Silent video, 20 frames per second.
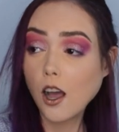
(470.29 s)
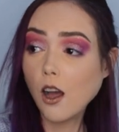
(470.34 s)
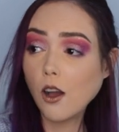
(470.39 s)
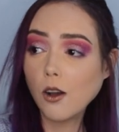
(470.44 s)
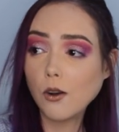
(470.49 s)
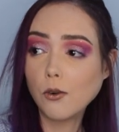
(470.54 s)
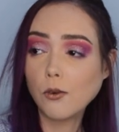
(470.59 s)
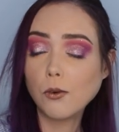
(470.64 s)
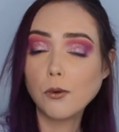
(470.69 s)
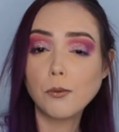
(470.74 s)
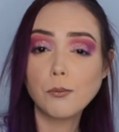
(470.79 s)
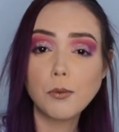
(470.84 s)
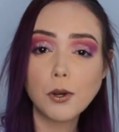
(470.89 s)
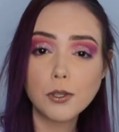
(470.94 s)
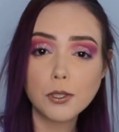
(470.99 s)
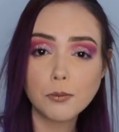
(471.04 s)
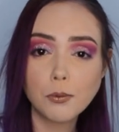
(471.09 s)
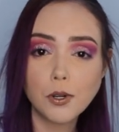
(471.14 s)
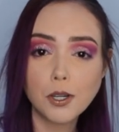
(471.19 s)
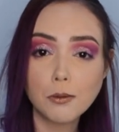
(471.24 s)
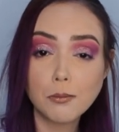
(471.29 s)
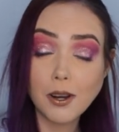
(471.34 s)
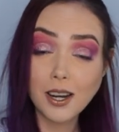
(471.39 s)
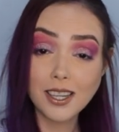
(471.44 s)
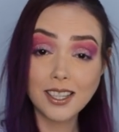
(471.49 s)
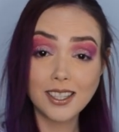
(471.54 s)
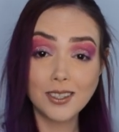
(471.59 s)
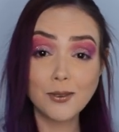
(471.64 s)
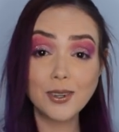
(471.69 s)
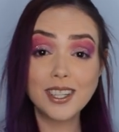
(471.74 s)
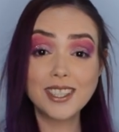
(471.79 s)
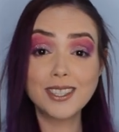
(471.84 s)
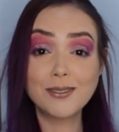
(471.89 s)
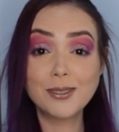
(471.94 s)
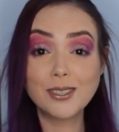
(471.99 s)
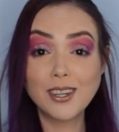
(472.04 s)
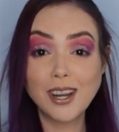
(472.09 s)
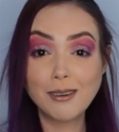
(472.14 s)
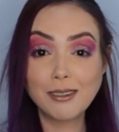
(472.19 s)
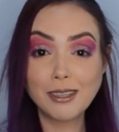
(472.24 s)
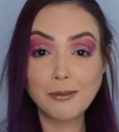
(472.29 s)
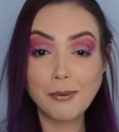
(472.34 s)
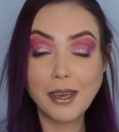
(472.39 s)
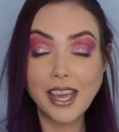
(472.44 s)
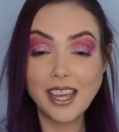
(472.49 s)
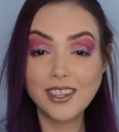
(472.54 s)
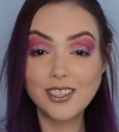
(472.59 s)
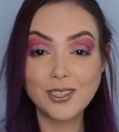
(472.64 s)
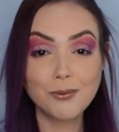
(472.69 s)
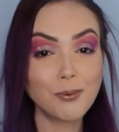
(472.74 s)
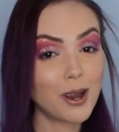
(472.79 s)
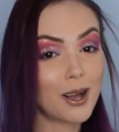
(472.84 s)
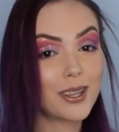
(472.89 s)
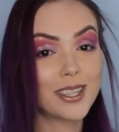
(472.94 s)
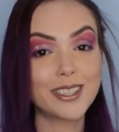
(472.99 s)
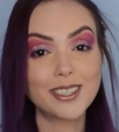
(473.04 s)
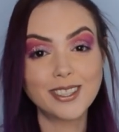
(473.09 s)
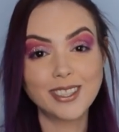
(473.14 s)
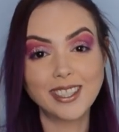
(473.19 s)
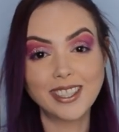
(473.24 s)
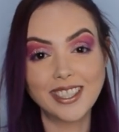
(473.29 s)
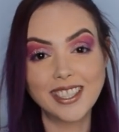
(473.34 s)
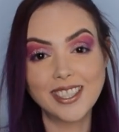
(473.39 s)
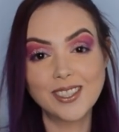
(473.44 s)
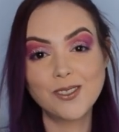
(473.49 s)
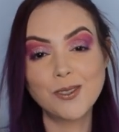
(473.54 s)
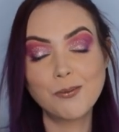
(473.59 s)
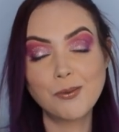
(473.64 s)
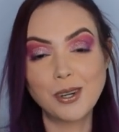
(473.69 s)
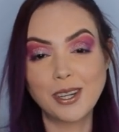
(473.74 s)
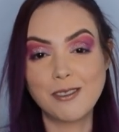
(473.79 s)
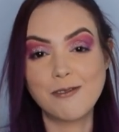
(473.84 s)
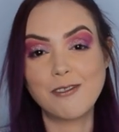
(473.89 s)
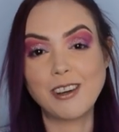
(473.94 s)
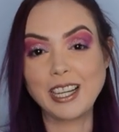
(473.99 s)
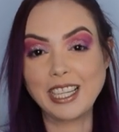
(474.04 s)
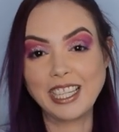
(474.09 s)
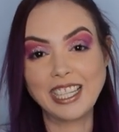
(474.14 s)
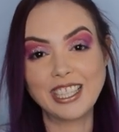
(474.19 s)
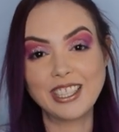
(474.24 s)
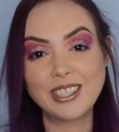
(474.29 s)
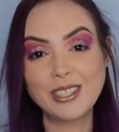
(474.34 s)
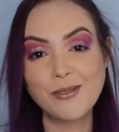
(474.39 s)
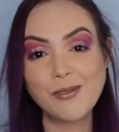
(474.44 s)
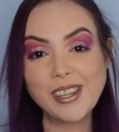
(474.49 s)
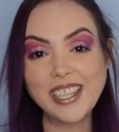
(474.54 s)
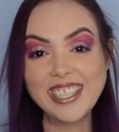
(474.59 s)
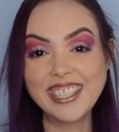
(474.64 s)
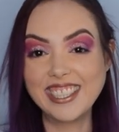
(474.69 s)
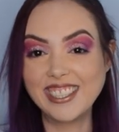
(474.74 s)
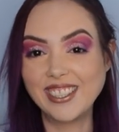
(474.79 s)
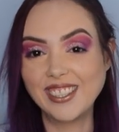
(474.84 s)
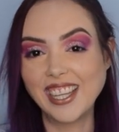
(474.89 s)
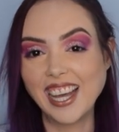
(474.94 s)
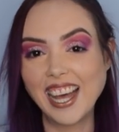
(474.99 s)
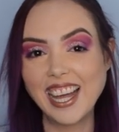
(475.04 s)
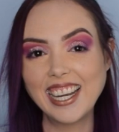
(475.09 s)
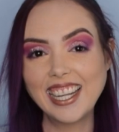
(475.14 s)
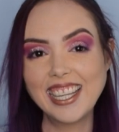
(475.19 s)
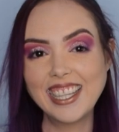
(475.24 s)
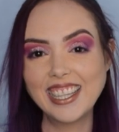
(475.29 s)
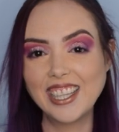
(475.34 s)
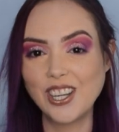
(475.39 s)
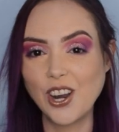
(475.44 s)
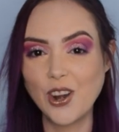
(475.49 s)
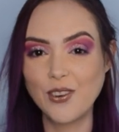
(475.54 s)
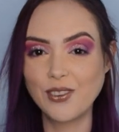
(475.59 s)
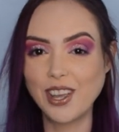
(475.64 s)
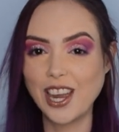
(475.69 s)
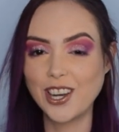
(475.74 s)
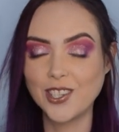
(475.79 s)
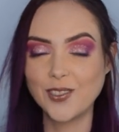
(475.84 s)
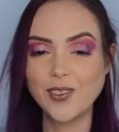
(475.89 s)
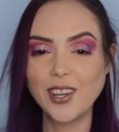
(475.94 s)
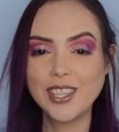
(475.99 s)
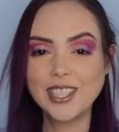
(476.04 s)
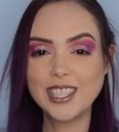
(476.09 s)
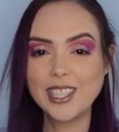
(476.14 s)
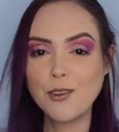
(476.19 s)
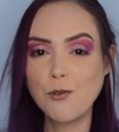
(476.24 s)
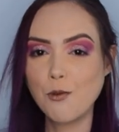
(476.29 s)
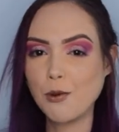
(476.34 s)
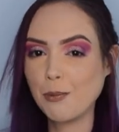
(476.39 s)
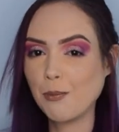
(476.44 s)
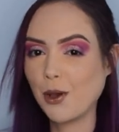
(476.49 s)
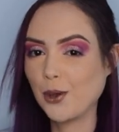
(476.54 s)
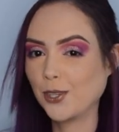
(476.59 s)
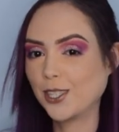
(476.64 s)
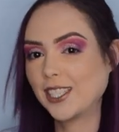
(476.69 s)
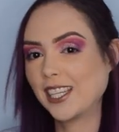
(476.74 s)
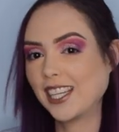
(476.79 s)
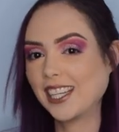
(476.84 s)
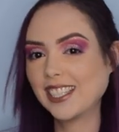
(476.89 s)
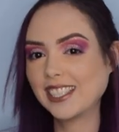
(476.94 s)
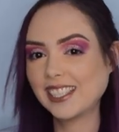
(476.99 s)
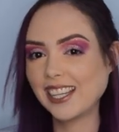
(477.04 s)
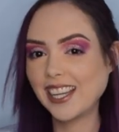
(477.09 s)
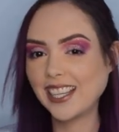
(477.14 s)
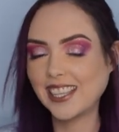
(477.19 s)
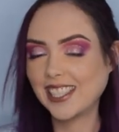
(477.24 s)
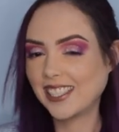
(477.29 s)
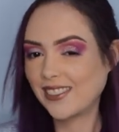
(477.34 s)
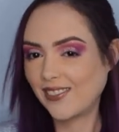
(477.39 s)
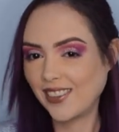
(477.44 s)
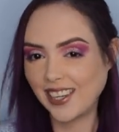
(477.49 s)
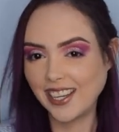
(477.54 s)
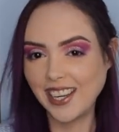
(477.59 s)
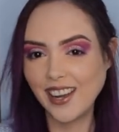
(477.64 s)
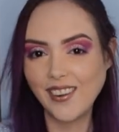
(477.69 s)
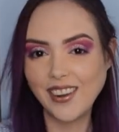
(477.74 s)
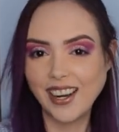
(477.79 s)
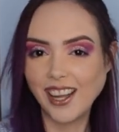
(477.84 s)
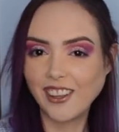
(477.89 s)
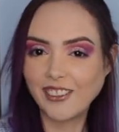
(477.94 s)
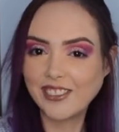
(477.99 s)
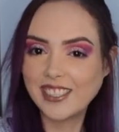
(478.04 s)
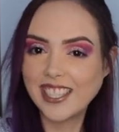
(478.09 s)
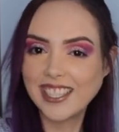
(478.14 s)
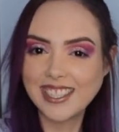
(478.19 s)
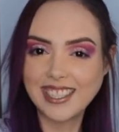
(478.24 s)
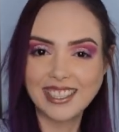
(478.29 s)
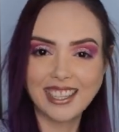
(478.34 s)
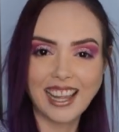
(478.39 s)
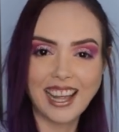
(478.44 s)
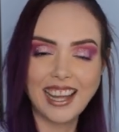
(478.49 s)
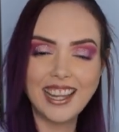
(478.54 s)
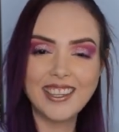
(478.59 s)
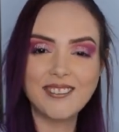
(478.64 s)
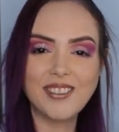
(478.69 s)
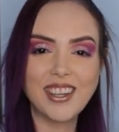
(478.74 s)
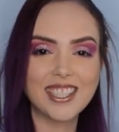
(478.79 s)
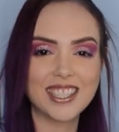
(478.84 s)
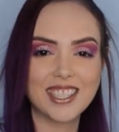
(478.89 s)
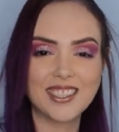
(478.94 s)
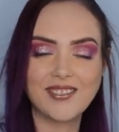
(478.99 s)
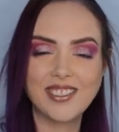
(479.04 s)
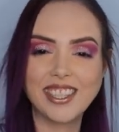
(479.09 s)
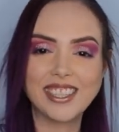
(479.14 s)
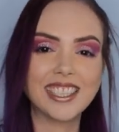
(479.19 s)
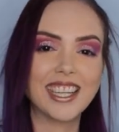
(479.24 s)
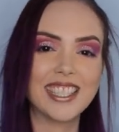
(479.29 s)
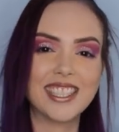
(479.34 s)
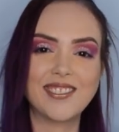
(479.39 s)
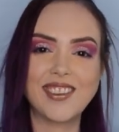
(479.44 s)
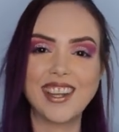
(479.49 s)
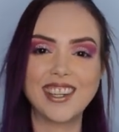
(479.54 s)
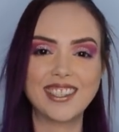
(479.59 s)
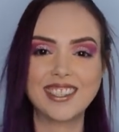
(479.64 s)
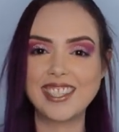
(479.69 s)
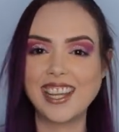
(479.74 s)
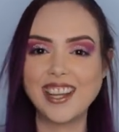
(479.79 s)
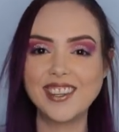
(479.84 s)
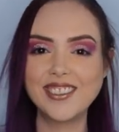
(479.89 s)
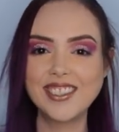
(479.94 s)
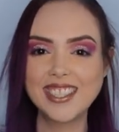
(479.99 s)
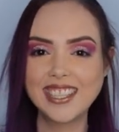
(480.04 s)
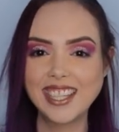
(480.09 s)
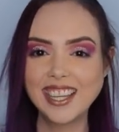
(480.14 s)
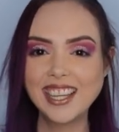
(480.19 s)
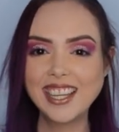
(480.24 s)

Oh, most important part, you want to subscribe to the page? You probably should because we're pretty fun here. So please do that. Hit the notification bell, see when we post things. Like this video, it helps us a lot. It makes us feel nice about ourselves.